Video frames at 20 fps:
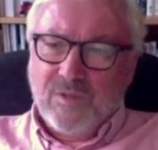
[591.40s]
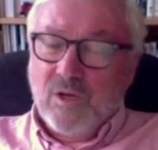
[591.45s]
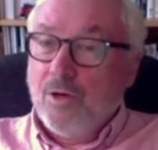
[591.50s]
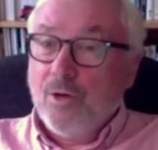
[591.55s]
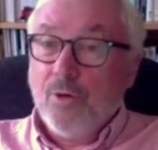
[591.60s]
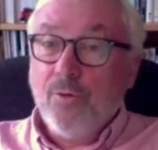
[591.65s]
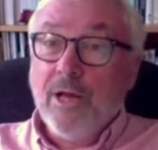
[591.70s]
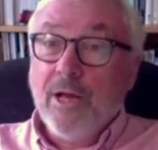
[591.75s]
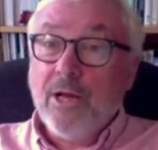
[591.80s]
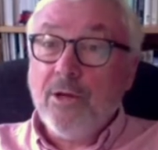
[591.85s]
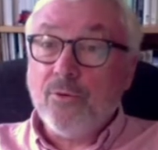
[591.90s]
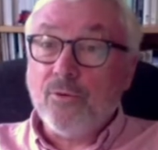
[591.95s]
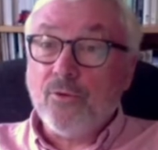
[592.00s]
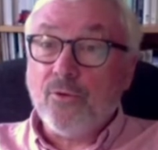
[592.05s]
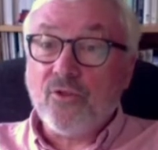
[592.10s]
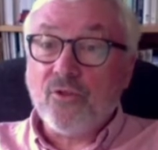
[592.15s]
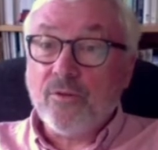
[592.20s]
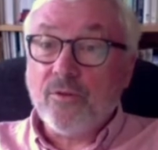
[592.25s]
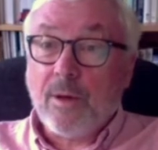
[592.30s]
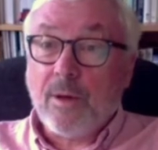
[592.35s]
Who
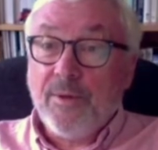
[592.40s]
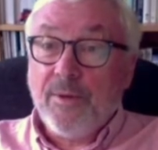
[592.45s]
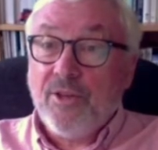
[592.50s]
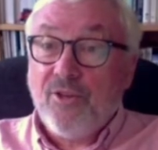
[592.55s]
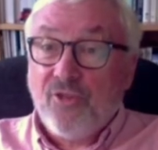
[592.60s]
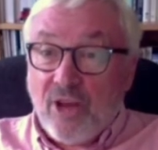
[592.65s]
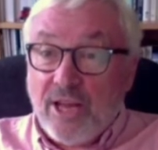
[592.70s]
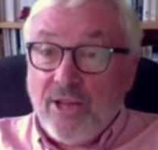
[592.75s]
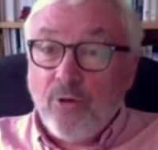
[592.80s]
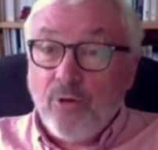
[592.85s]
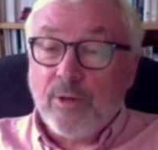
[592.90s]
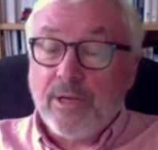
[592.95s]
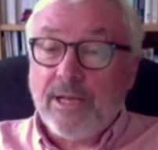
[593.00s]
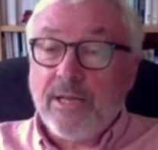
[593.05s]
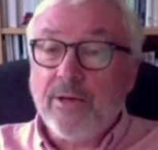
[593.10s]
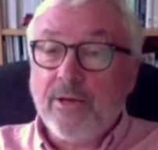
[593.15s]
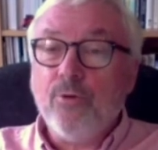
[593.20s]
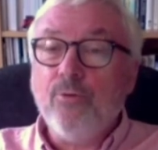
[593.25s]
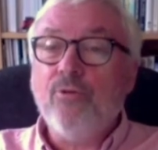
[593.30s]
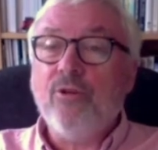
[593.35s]
knows? I mean, genuinely,
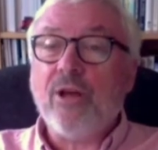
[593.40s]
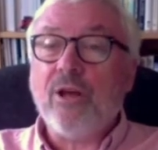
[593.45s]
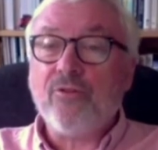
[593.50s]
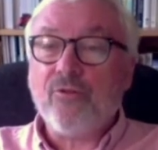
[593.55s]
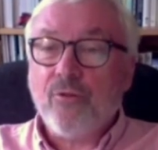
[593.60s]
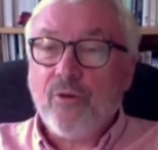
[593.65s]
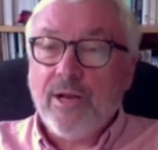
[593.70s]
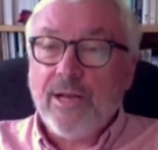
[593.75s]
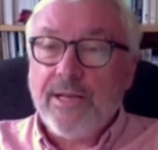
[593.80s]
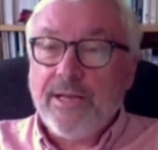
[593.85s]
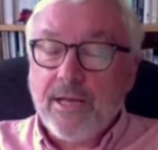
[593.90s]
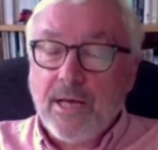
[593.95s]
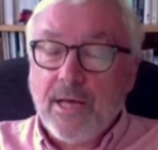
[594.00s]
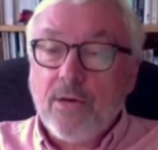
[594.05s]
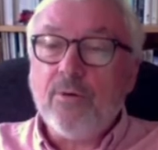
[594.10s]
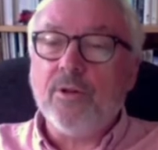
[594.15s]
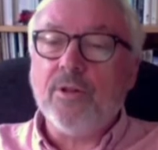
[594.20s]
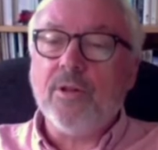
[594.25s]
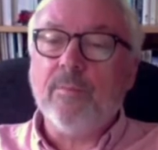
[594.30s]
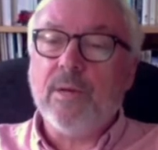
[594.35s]
who does really
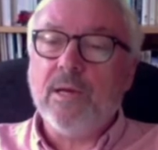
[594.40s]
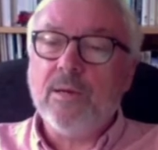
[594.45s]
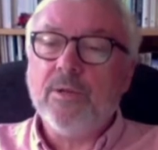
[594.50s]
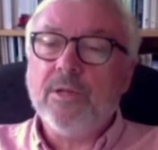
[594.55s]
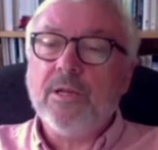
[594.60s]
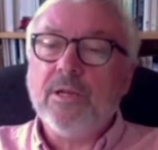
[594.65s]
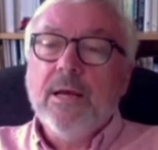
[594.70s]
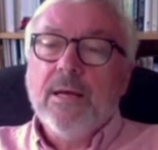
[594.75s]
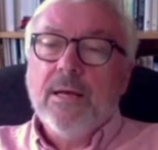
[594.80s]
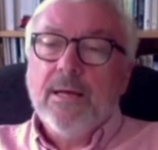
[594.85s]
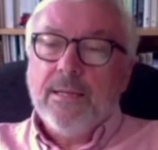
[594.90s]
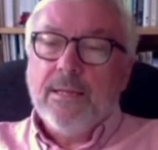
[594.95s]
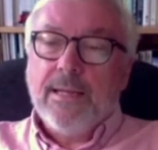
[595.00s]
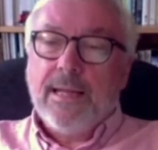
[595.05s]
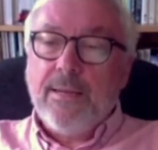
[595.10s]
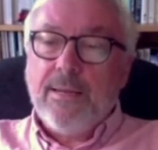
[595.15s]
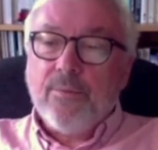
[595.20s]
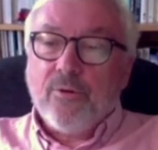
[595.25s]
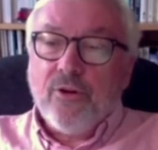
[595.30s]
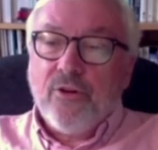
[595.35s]
know at the moment?
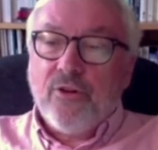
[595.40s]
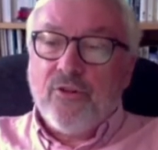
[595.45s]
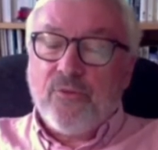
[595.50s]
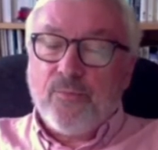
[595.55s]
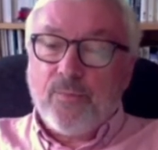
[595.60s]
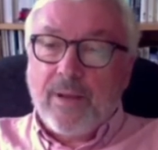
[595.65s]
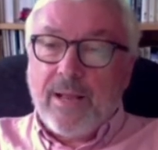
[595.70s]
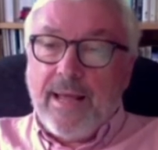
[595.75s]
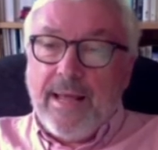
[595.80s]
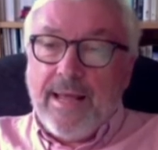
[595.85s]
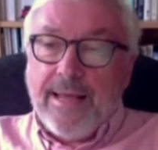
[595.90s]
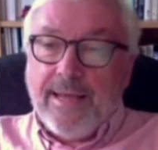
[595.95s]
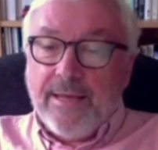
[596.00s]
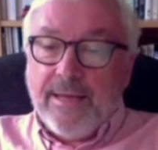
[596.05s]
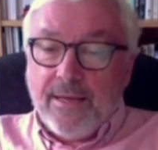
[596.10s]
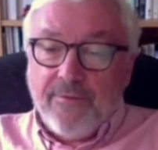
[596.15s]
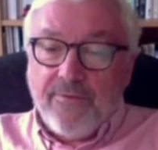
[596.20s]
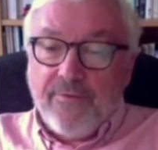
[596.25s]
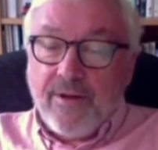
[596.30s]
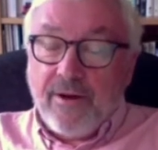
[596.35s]
Labour is
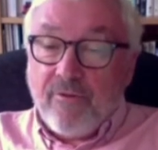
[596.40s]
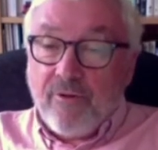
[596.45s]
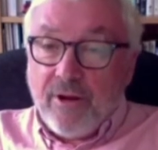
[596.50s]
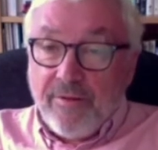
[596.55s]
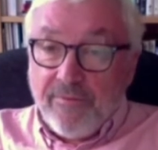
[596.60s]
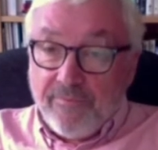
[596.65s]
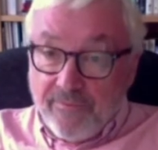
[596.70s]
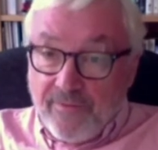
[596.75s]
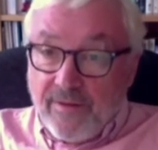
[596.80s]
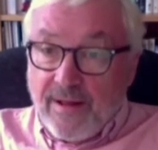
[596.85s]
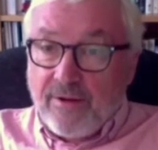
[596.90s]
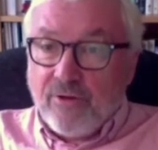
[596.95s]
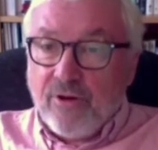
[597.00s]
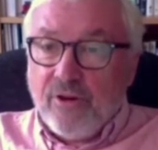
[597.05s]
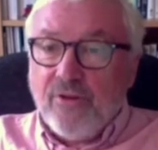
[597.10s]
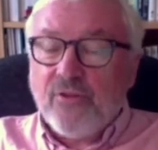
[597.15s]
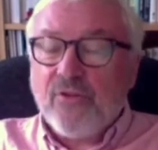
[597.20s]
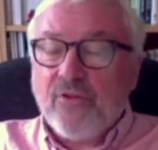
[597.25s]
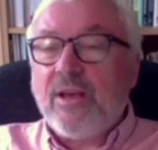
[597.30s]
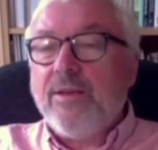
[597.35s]
playing a very,
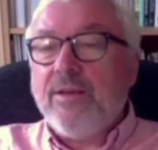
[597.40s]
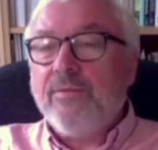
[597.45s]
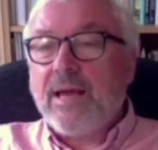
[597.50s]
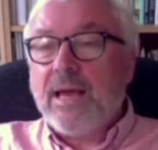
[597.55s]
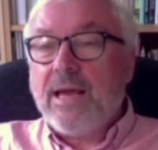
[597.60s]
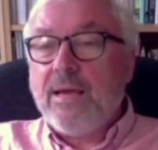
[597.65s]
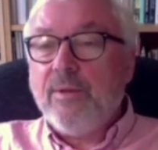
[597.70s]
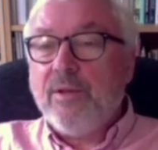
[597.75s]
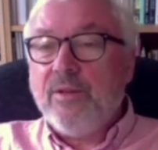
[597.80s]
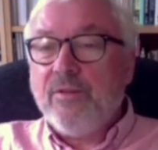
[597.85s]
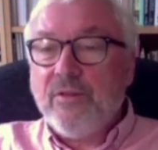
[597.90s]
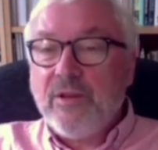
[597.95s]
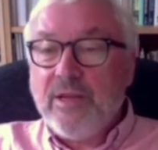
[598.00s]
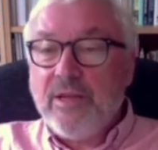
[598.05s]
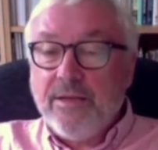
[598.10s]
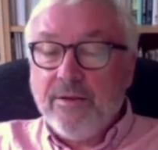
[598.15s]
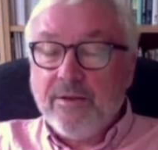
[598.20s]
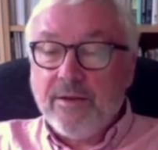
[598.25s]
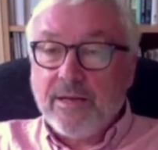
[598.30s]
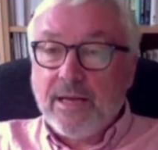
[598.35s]
very safe game
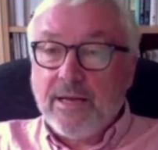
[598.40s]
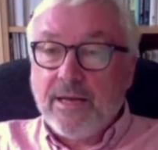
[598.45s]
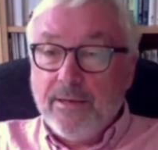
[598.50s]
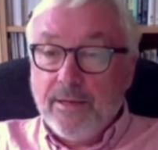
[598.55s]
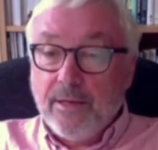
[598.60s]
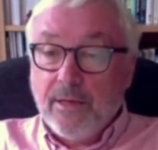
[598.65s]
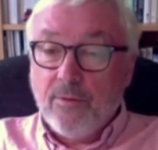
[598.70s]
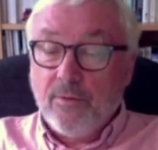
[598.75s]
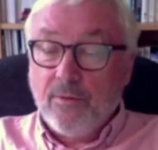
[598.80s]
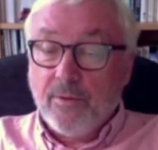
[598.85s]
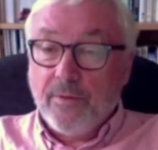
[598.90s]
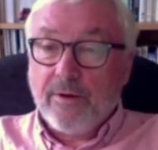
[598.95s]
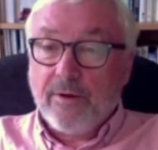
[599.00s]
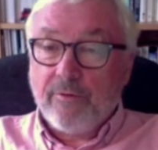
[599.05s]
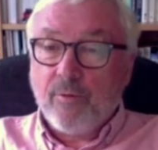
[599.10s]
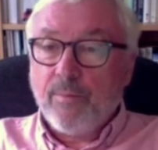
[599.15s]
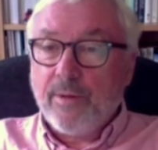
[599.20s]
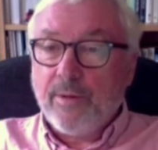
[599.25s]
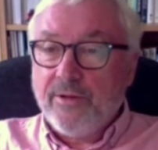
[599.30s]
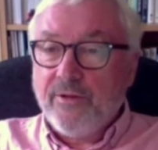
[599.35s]
indeed. And I know that there
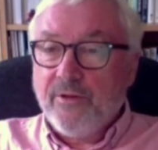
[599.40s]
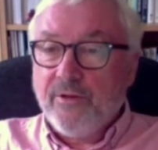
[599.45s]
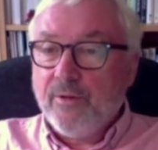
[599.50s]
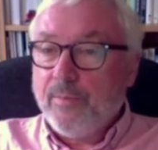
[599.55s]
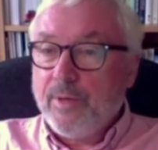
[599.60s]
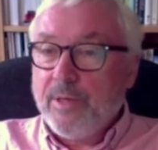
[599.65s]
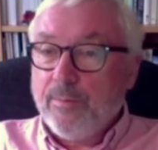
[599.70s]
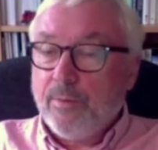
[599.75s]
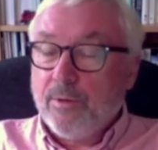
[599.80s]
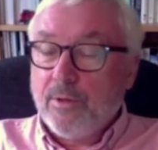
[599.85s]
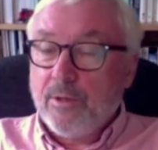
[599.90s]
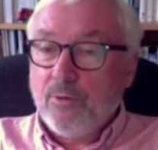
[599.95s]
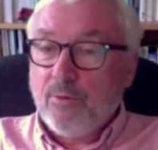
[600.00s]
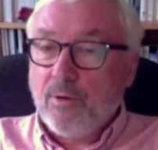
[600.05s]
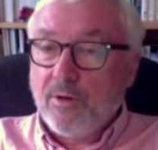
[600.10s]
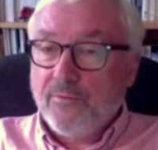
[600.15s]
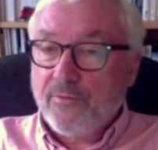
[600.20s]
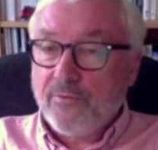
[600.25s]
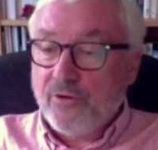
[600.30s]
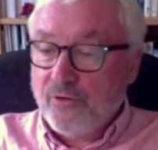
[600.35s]
are plenty of people who
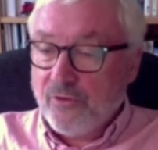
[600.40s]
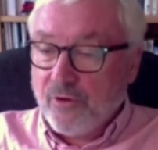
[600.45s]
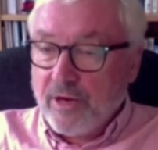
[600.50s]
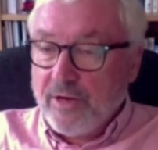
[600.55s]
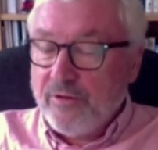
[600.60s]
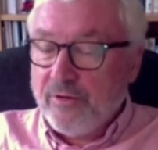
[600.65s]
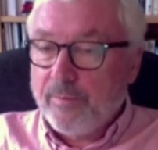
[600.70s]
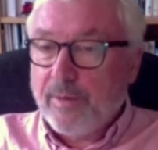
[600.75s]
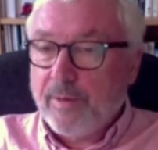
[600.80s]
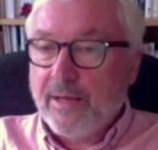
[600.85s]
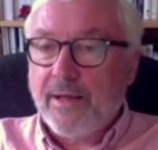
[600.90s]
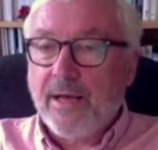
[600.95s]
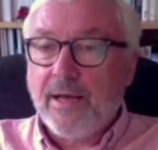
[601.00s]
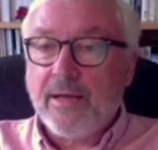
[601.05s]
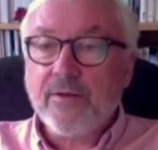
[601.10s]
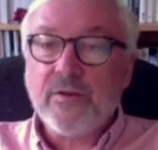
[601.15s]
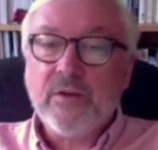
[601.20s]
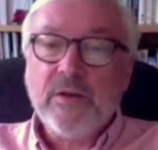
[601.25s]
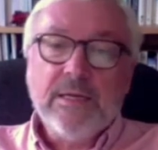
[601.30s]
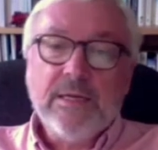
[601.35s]
are frustrated by
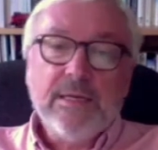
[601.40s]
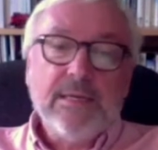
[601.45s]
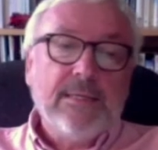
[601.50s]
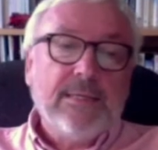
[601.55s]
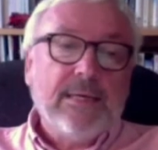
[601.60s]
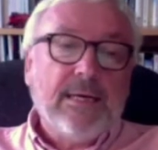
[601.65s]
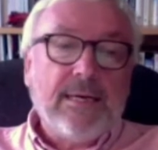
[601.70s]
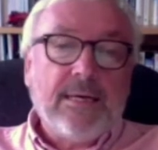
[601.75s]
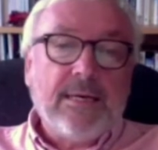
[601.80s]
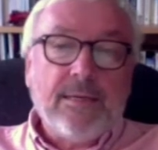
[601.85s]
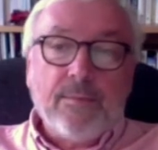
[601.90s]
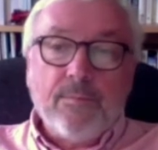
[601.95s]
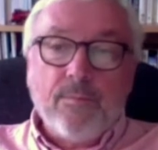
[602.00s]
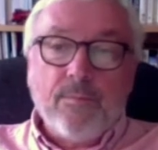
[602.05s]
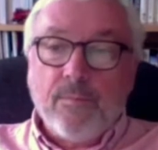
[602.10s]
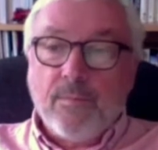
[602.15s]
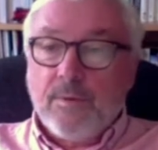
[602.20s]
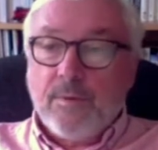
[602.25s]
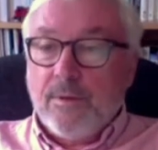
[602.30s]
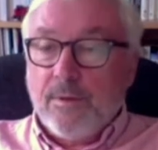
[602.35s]

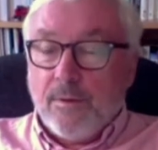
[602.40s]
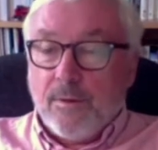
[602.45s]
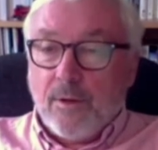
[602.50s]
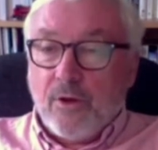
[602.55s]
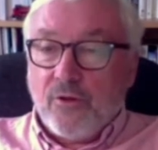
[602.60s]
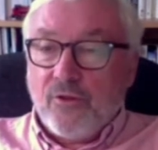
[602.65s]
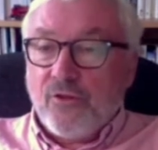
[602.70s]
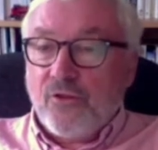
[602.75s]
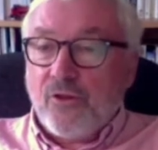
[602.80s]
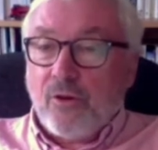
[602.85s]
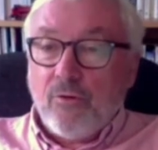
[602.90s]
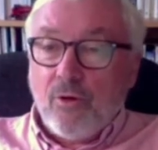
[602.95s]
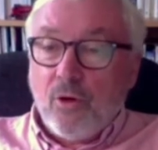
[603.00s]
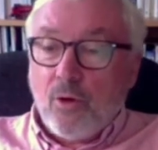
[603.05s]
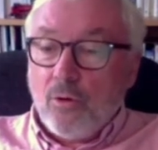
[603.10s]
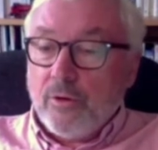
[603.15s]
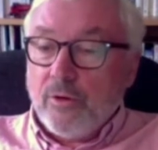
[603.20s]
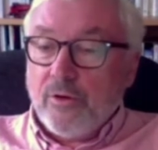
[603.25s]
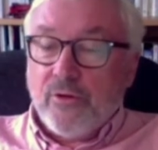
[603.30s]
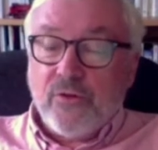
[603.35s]
that. So
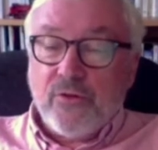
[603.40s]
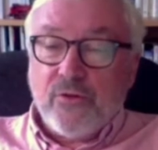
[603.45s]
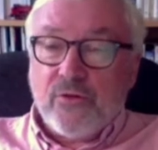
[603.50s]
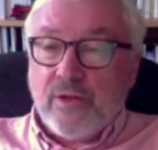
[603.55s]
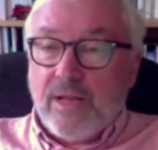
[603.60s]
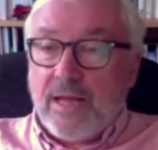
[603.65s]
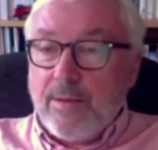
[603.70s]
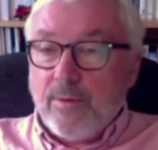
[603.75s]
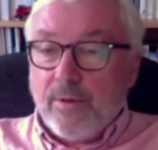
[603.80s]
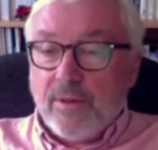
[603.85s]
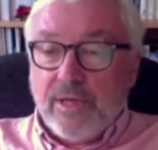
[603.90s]
long as Labour